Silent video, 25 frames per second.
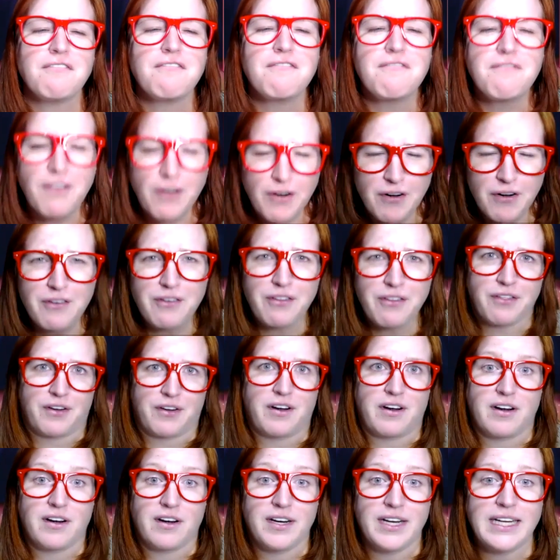
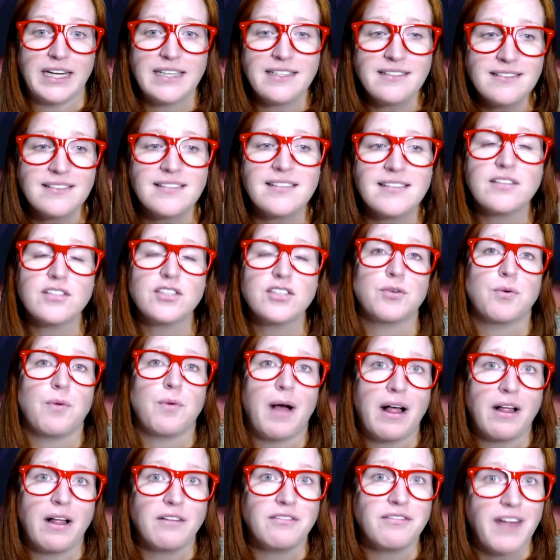further into the
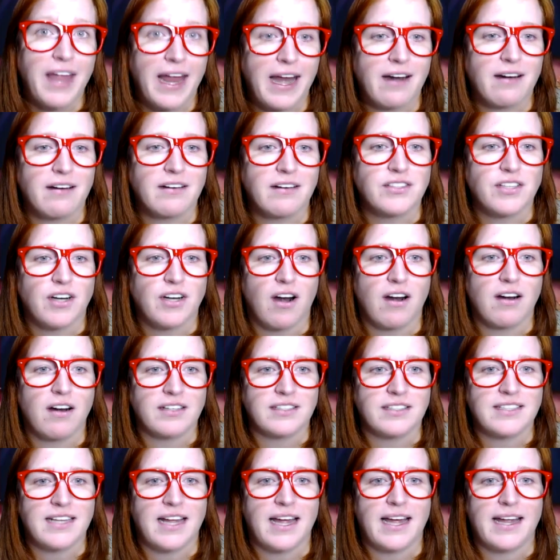12 character
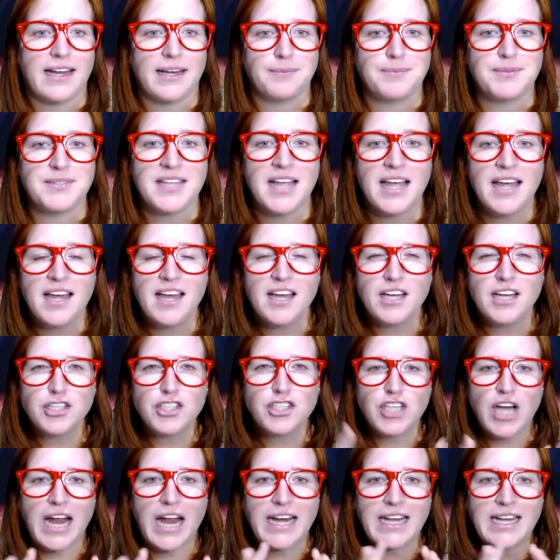archetypes,
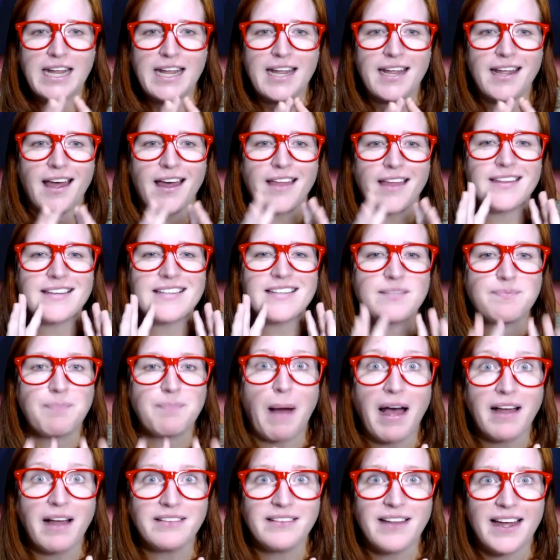shining the
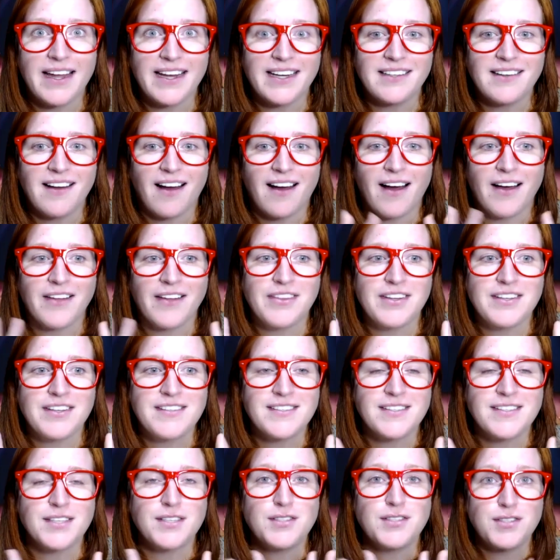spotlight on the
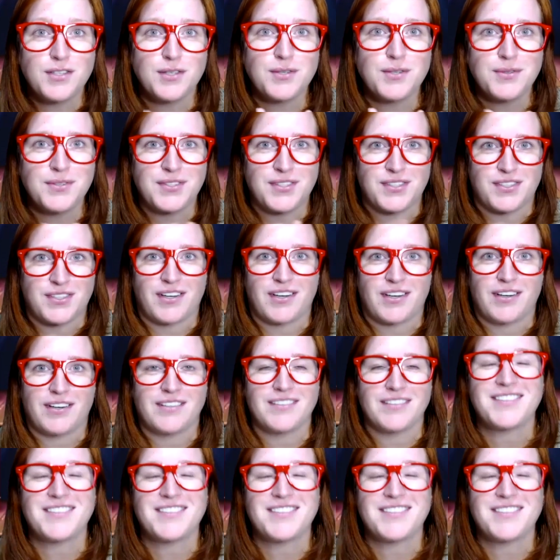seducer.